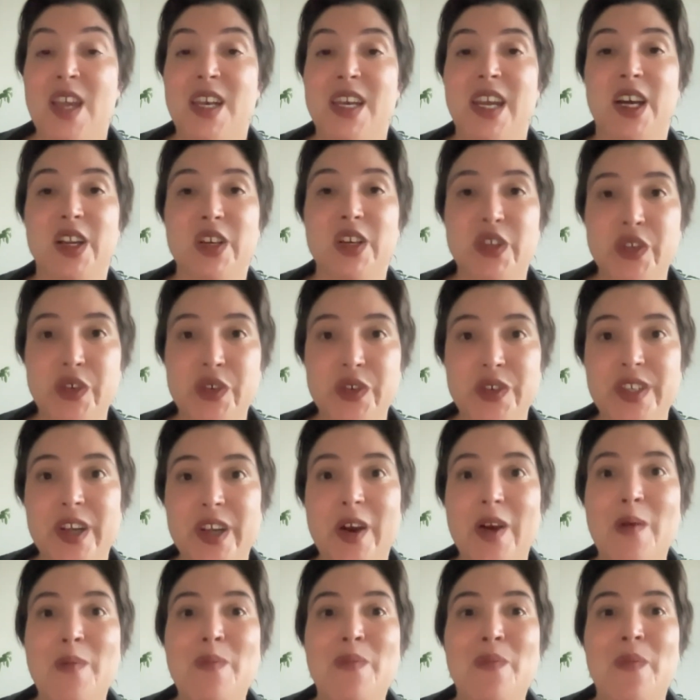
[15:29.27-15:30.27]
Now, Jews
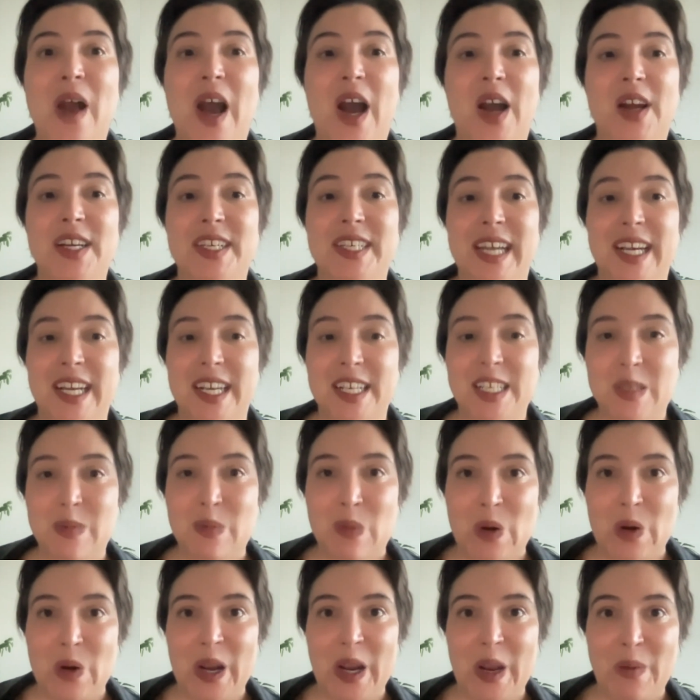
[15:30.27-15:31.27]
are
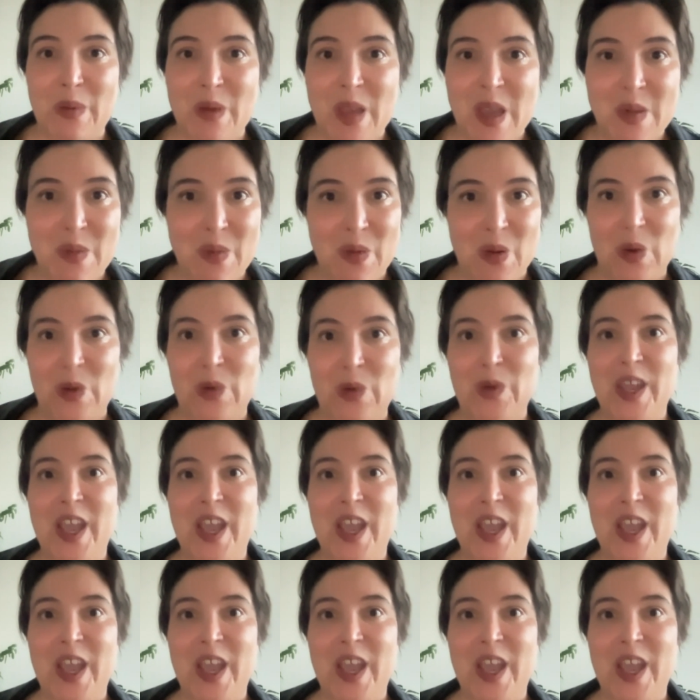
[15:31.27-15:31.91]
diasporic people.